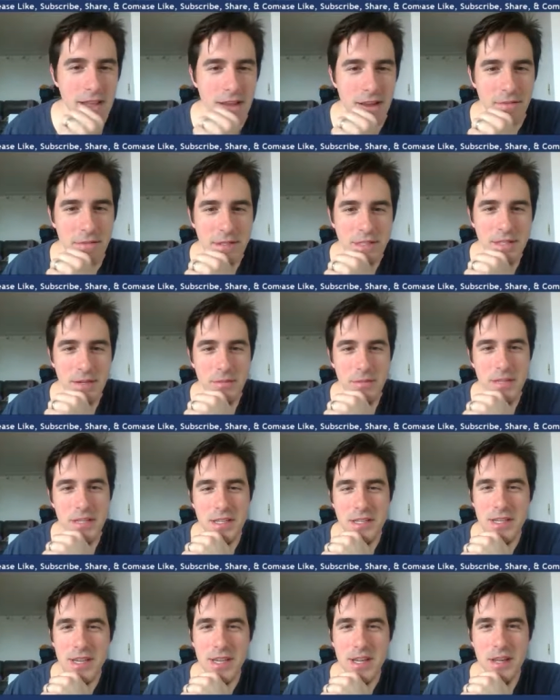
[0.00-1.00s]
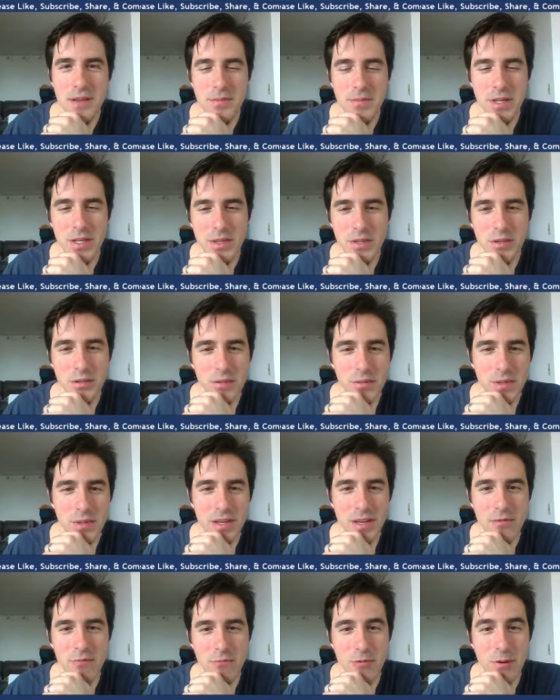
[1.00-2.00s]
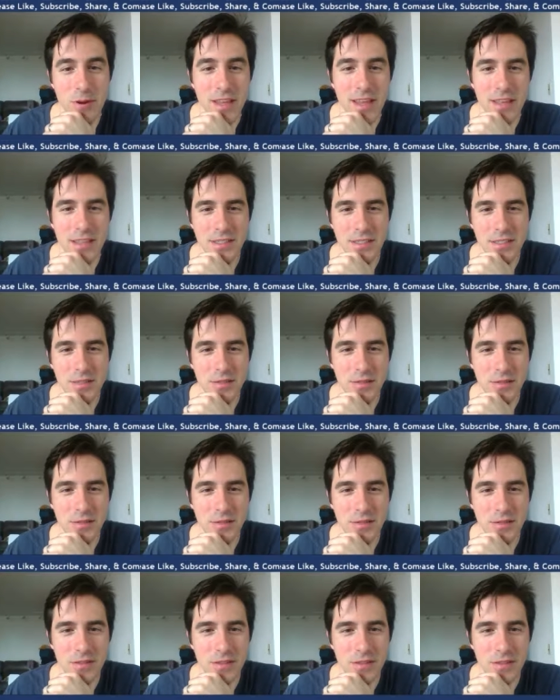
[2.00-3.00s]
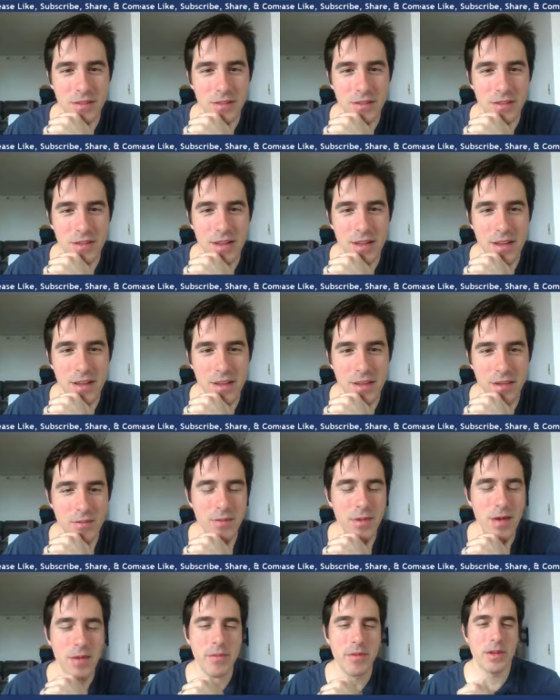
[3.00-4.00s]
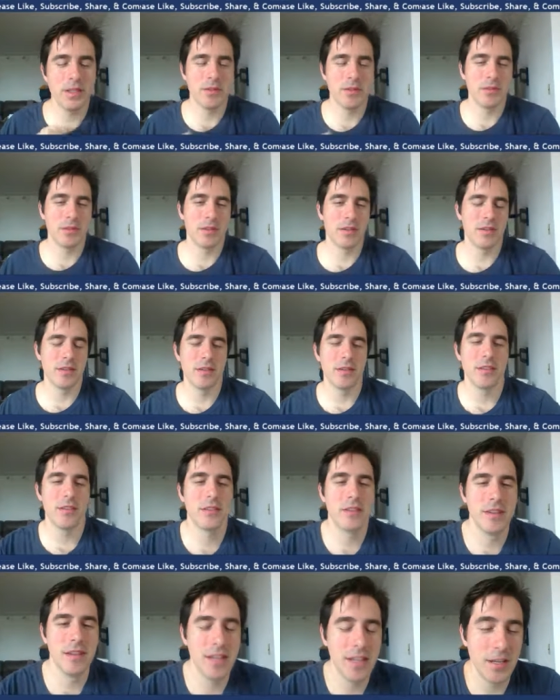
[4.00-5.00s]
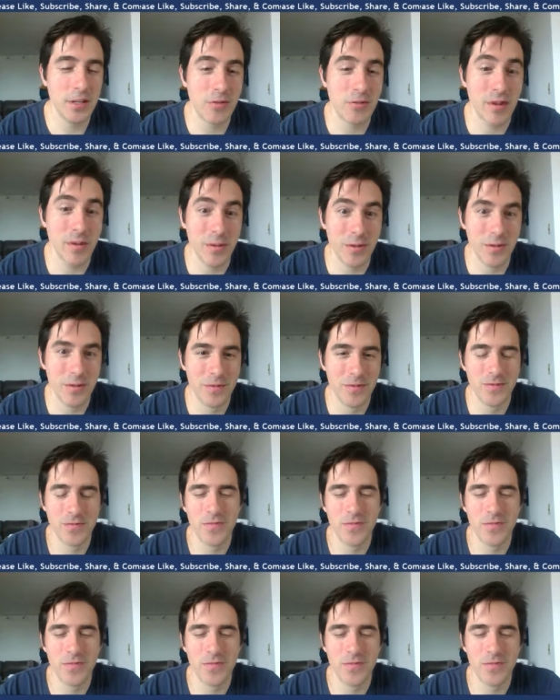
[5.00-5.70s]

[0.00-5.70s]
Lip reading: I was tempted to take on b2, but then rook a2, and my bishops are in trouble.